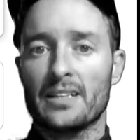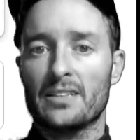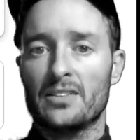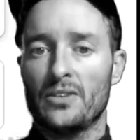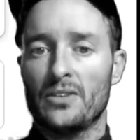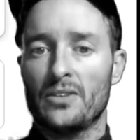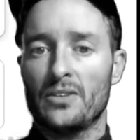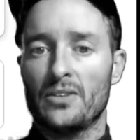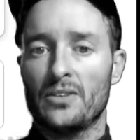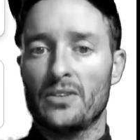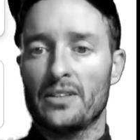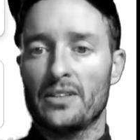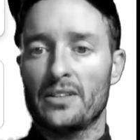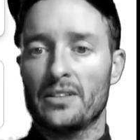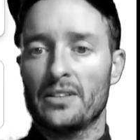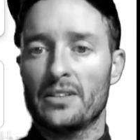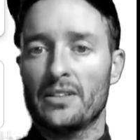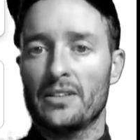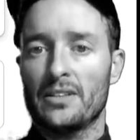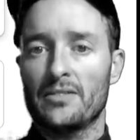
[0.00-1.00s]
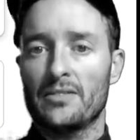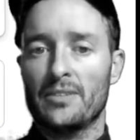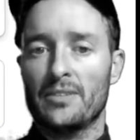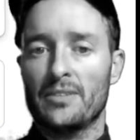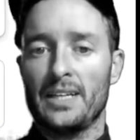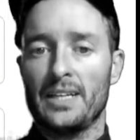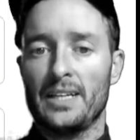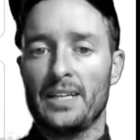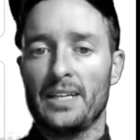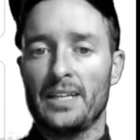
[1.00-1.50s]
to our
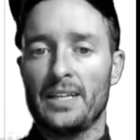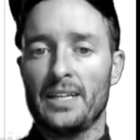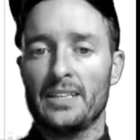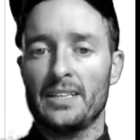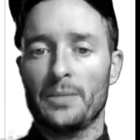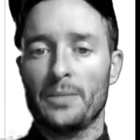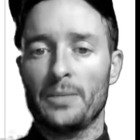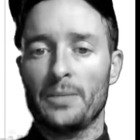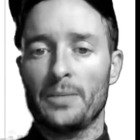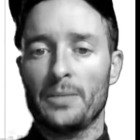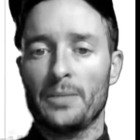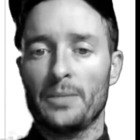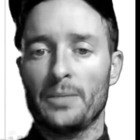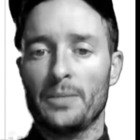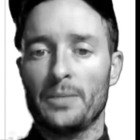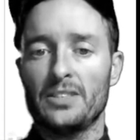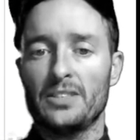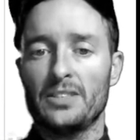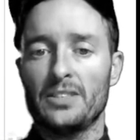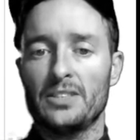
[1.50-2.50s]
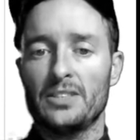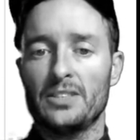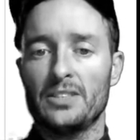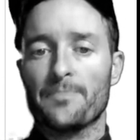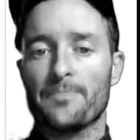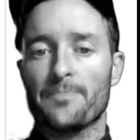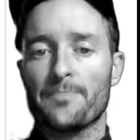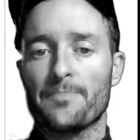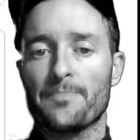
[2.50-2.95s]
front page, our home page,